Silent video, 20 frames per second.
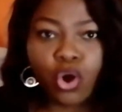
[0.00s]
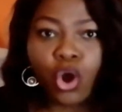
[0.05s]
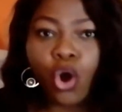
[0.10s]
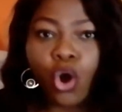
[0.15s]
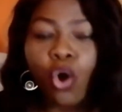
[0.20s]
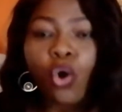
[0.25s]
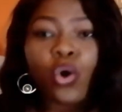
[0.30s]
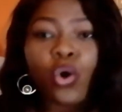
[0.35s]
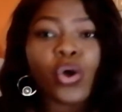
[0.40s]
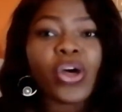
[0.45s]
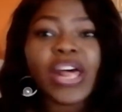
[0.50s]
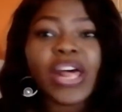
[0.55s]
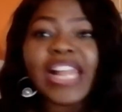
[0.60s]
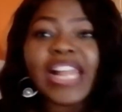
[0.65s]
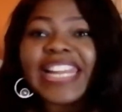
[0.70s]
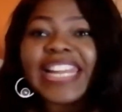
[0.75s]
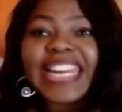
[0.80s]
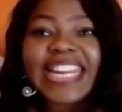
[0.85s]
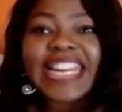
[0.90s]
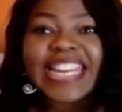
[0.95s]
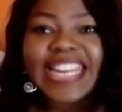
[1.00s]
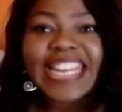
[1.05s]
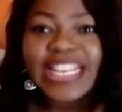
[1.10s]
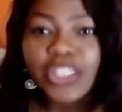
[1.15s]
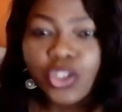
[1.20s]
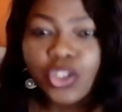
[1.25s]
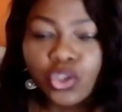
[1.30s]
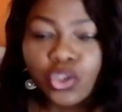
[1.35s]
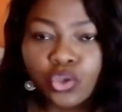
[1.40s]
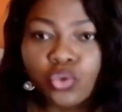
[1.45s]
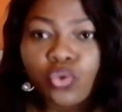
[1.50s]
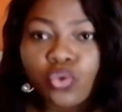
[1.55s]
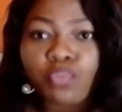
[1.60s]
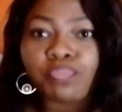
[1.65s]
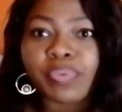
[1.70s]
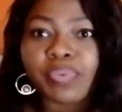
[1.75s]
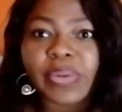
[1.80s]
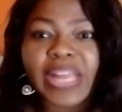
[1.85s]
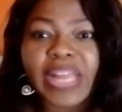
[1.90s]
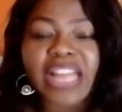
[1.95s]
or little
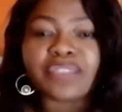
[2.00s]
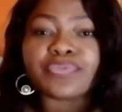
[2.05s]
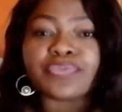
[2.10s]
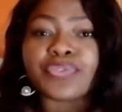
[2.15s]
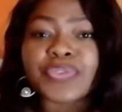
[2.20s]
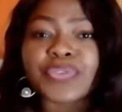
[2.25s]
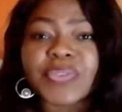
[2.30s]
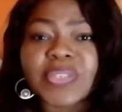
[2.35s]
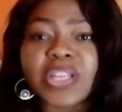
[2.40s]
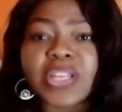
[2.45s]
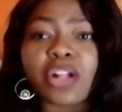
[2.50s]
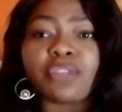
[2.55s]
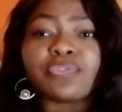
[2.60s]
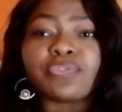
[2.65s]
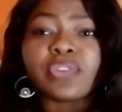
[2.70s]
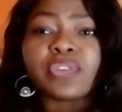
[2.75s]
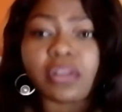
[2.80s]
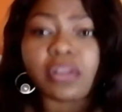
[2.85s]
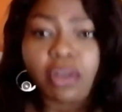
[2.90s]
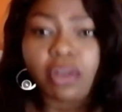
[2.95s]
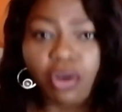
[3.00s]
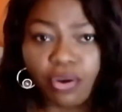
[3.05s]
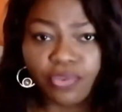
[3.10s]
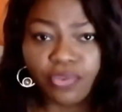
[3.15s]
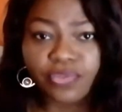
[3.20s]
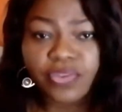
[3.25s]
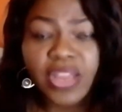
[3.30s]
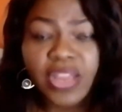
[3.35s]
plan for self-love,